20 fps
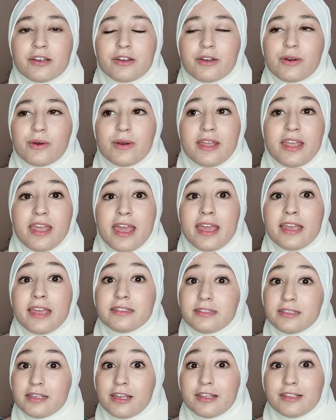
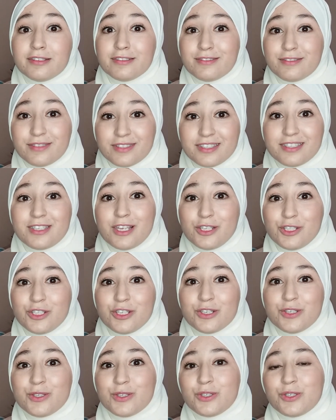creating
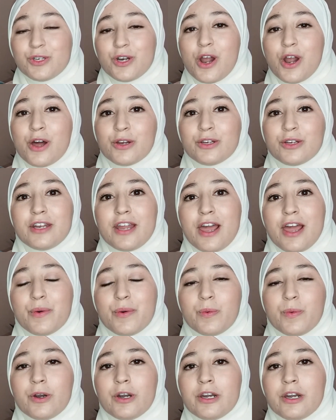such a strong
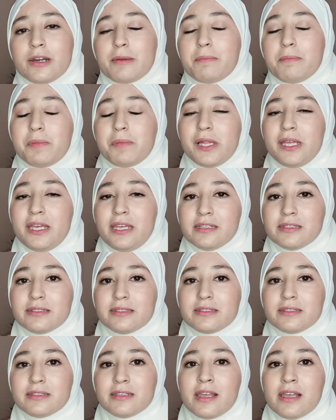network,
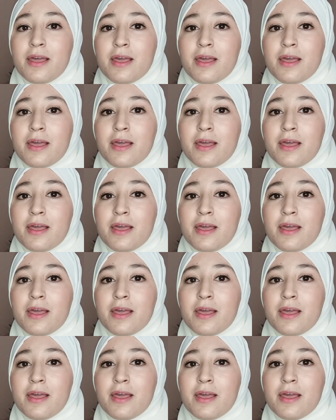please,